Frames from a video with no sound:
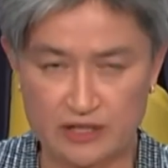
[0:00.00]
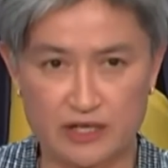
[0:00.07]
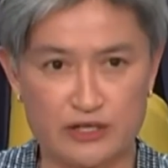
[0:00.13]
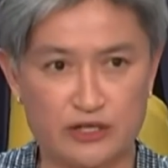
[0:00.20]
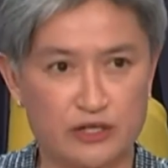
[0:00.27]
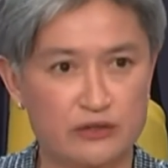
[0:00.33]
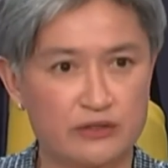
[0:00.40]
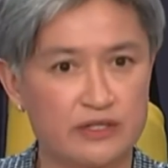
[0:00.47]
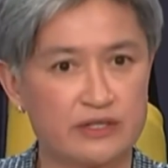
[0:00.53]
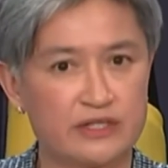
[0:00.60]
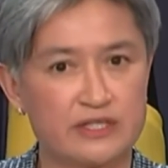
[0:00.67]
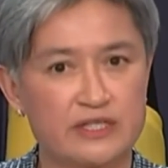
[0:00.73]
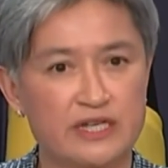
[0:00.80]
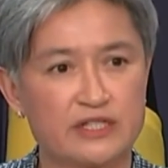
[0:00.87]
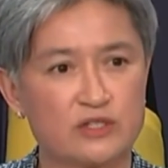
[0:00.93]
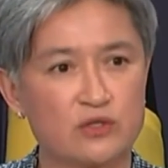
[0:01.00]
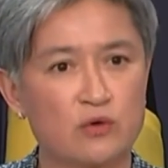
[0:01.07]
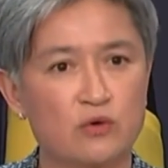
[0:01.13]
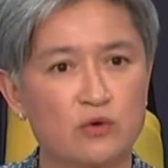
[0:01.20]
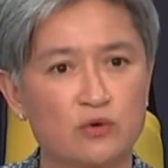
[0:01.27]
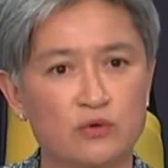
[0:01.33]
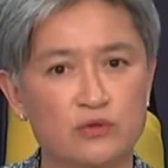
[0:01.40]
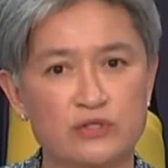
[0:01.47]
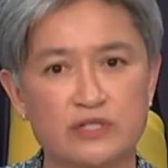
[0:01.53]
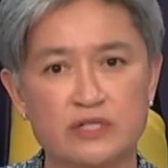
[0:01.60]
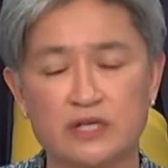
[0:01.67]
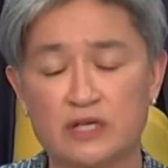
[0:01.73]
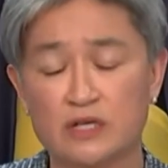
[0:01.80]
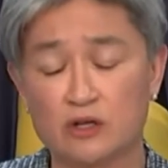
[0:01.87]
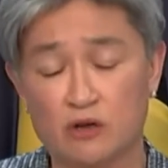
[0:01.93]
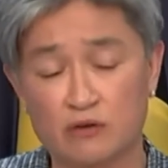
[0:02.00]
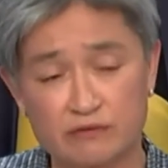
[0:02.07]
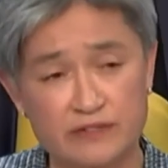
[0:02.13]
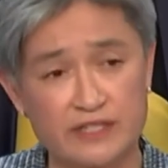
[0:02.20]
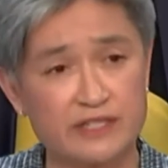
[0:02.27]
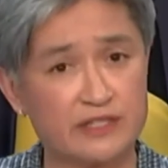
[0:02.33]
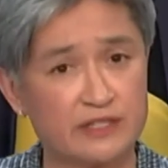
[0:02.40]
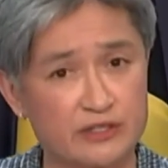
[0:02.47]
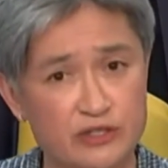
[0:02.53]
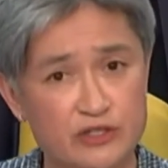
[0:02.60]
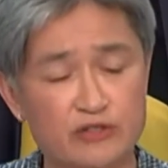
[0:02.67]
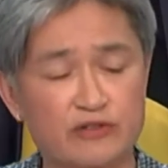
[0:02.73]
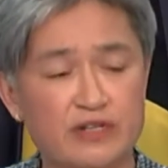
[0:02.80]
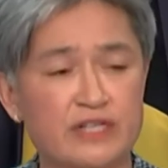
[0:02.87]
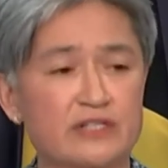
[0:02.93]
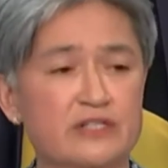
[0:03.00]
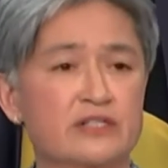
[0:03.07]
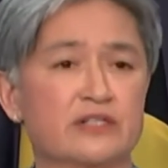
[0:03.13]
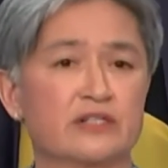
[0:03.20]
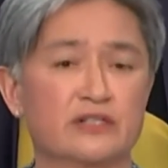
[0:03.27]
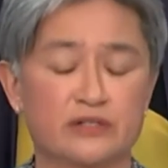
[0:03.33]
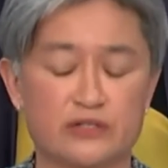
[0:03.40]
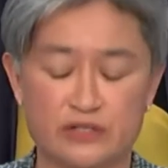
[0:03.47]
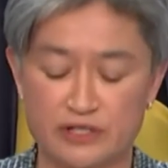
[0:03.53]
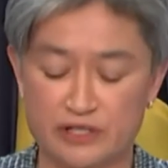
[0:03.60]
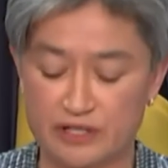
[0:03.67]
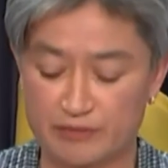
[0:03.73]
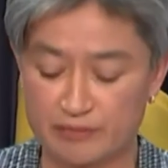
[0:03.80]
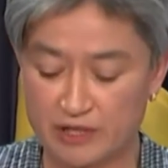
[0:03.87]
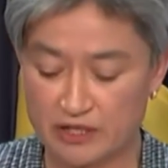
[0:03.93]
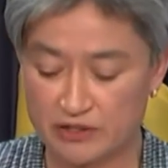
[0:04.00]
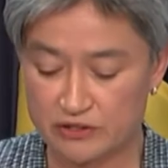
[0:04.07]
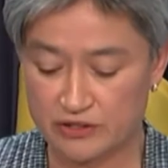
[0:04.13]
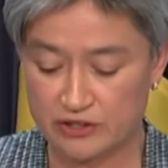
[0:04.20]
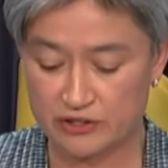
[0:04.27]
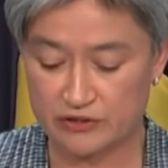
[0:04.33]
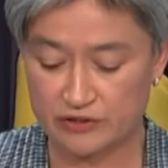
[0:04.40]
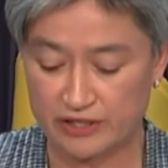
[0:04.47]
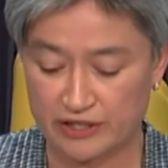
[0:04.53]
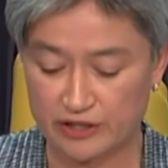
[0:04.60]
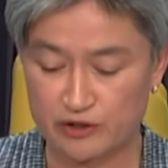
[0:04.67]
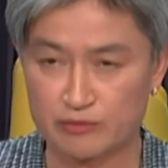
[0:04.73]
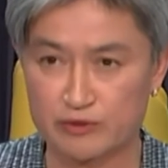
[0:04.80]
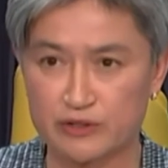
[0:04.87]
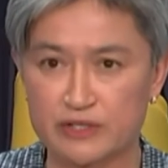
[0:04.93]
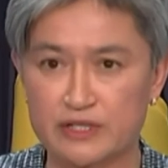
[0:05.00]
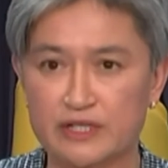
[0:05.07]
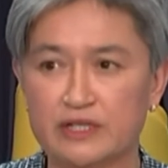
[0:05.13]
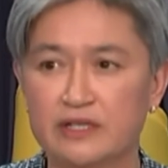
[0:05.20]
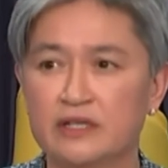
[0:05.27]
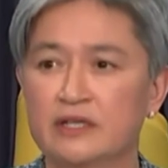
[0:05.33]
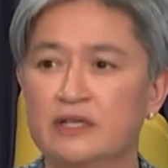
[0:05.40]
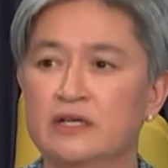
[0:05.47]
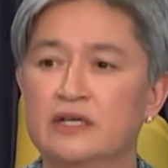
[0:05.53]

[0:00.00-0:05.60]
I know that this has caused conflict and distress and concern in parts of the Australian community,